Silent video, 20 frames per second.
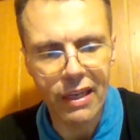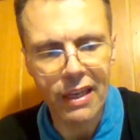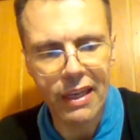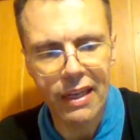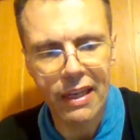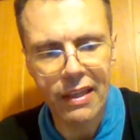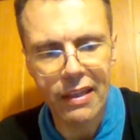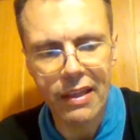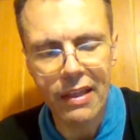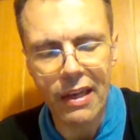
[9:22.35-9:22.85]

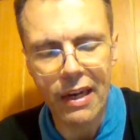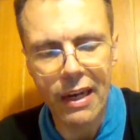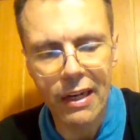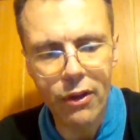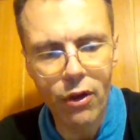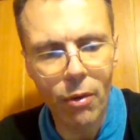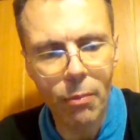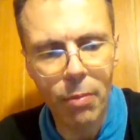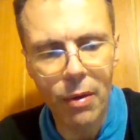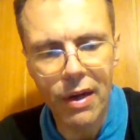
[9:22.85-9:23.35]
And I
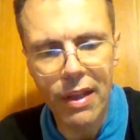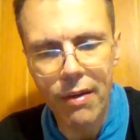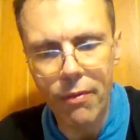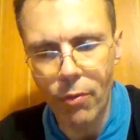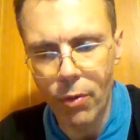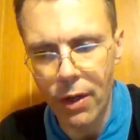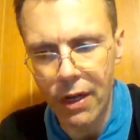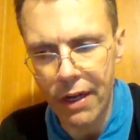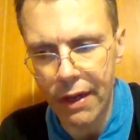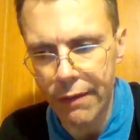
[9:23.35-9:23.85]
don't believe
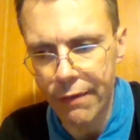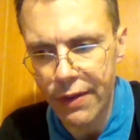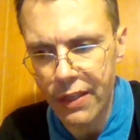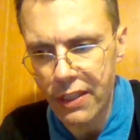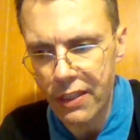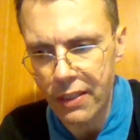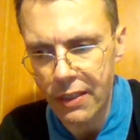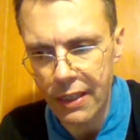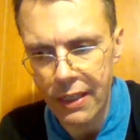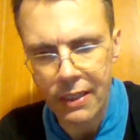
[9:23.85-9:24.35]
one if he
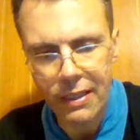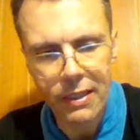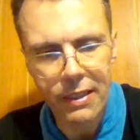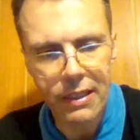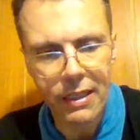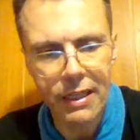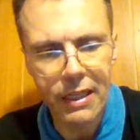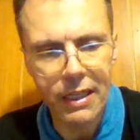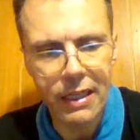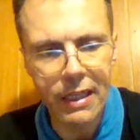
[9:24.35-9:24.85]

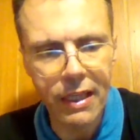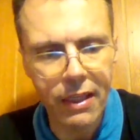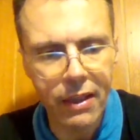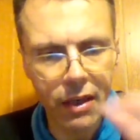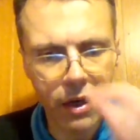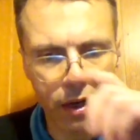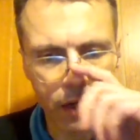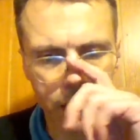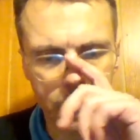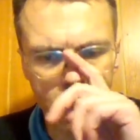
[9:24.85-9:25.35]
says he did
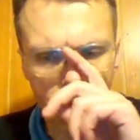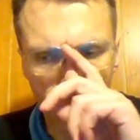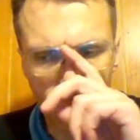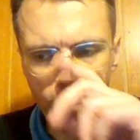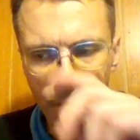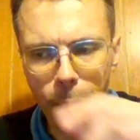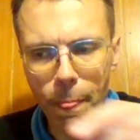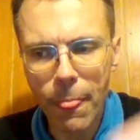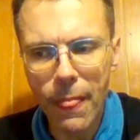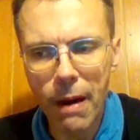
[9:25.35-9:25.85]
not
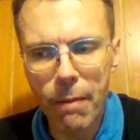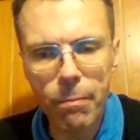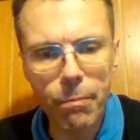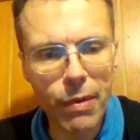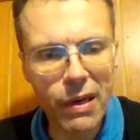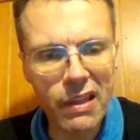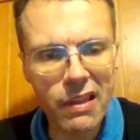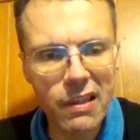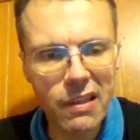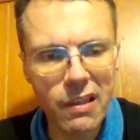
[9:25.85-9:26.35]

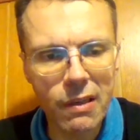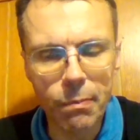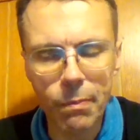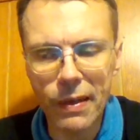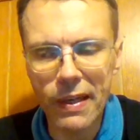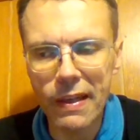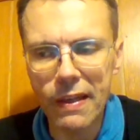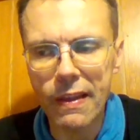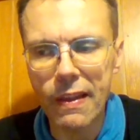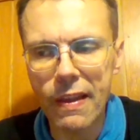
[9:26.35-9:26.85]

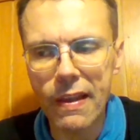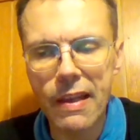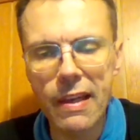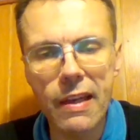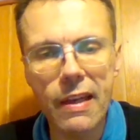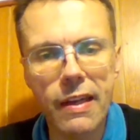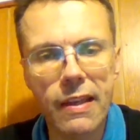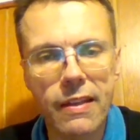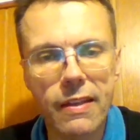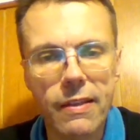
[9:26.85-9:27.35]
participate in
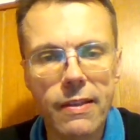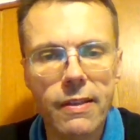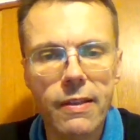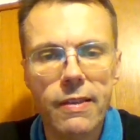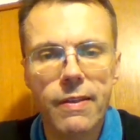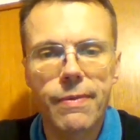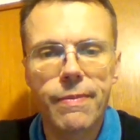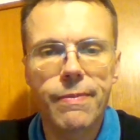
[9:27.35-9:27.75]
killings.